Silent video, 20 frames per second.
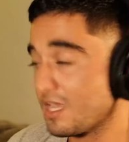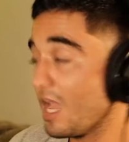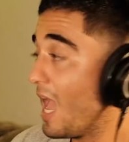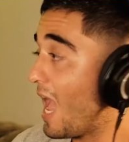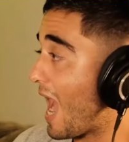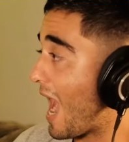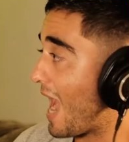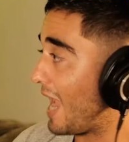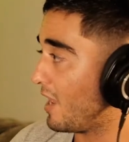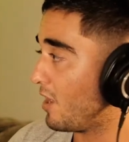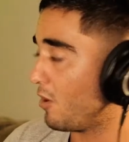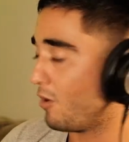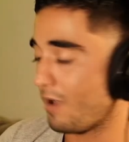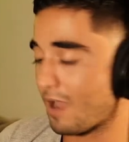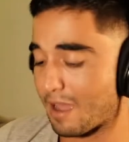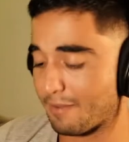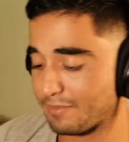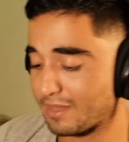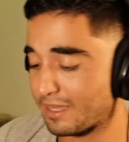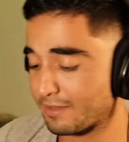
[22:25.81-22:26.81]

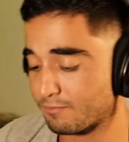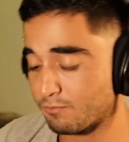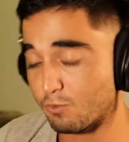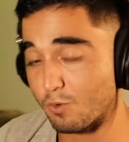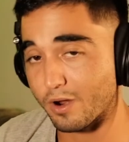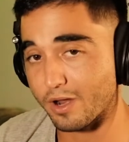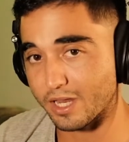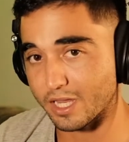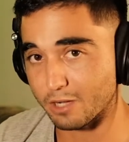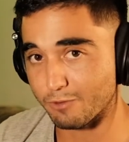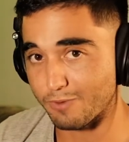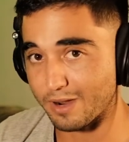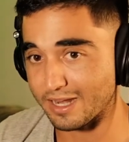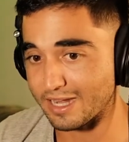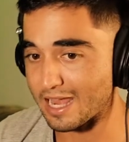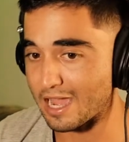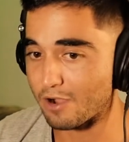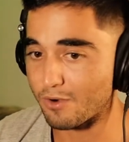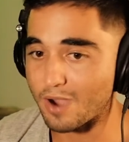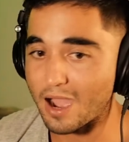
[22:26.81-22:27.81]
I'm not wearing it right
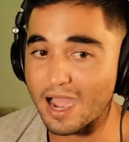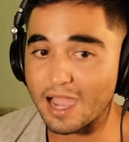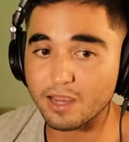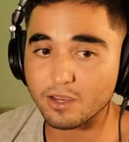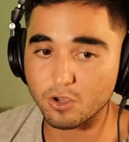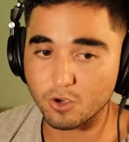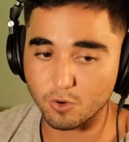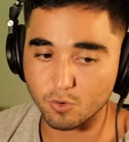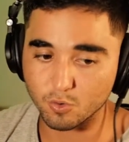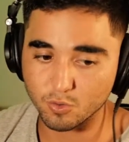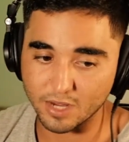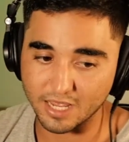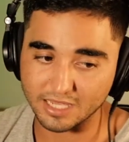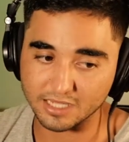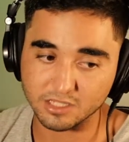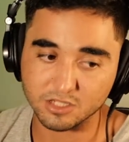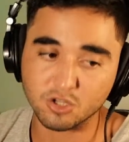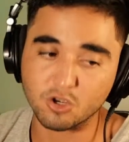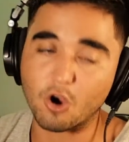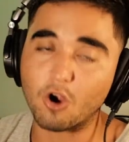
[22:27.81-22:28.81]
now. I own a
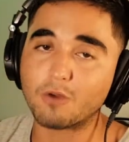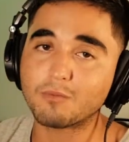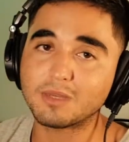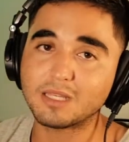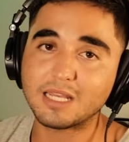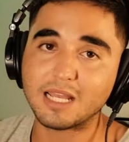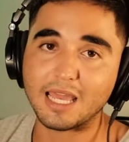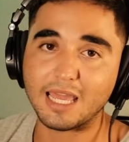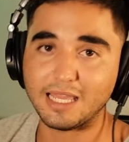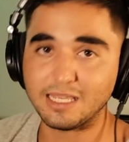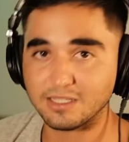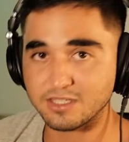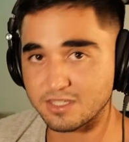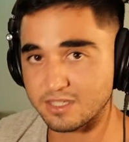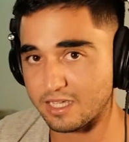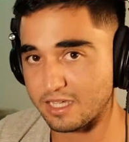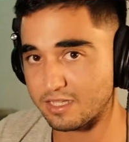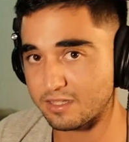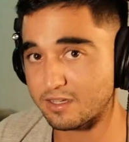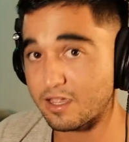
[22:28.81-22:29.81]
Garmin
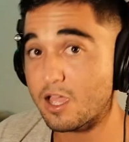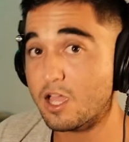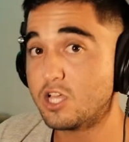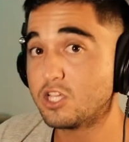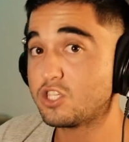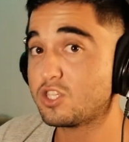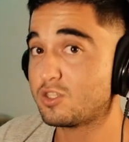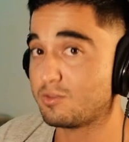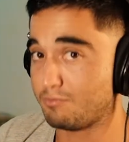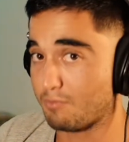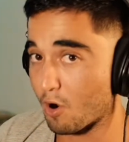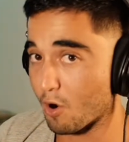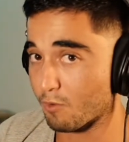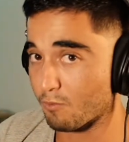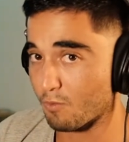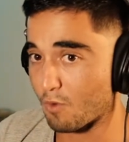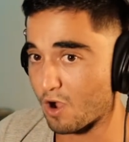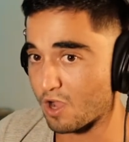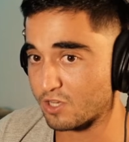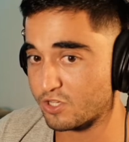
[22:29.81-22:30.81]
Instinct
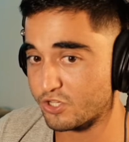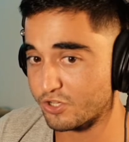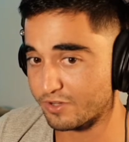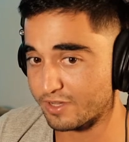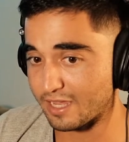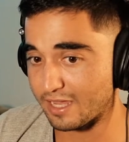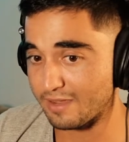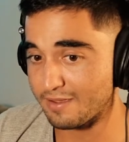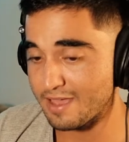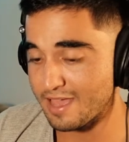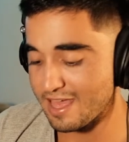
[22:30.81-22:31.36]
smartwatch, okay?